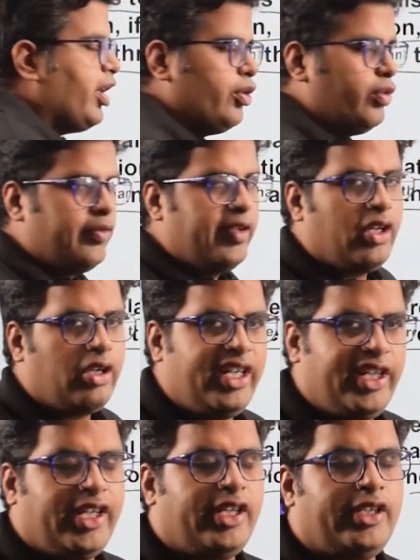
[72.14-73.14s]
are doing, we are
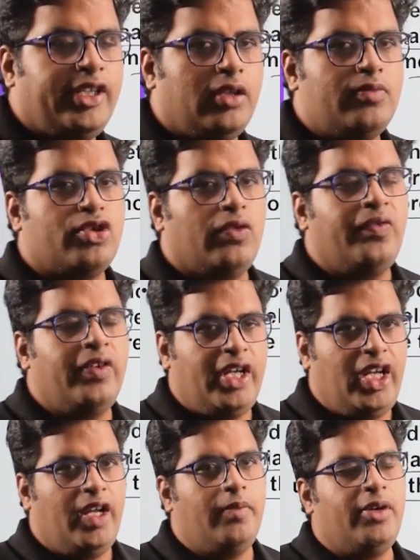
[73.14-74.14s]
writing in terms of
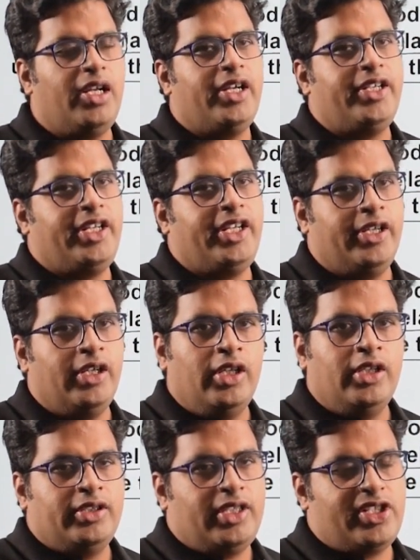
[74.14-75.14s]
m, l and t,
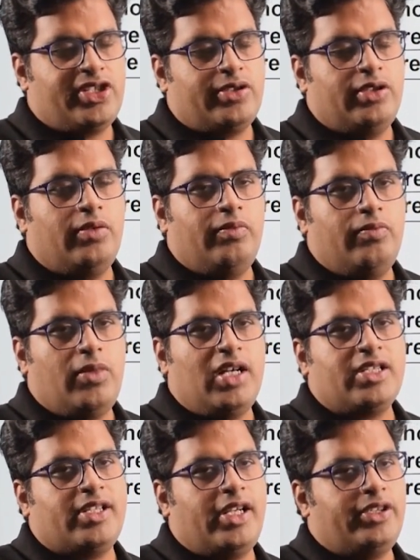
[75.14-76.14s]
that is the
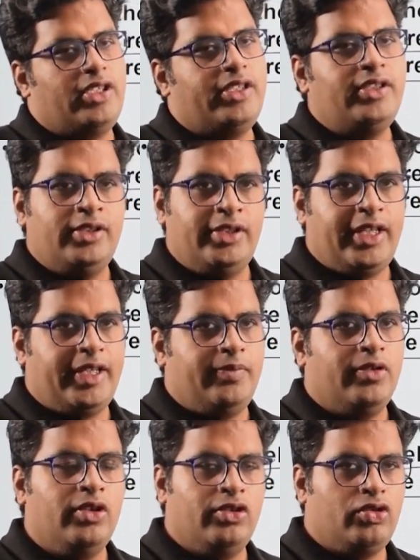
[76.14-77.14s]
mass, length and time.
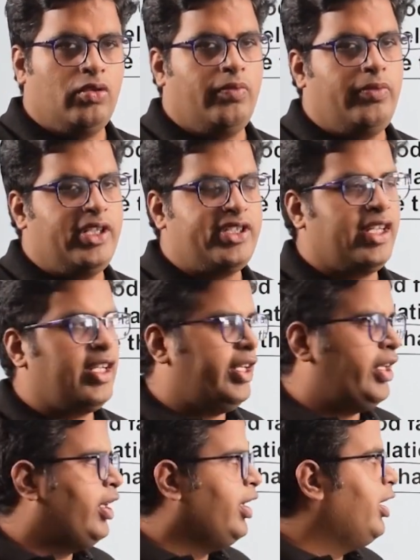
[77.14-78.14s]
So
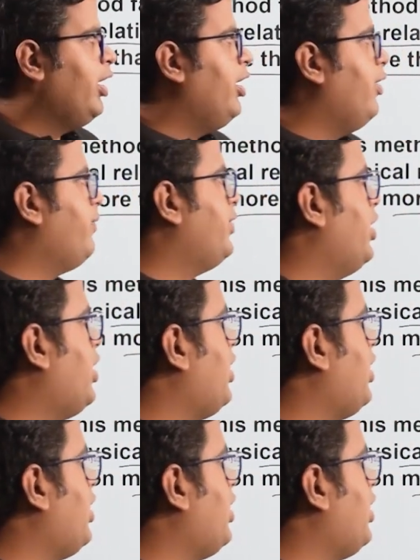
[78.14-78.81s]
basically if there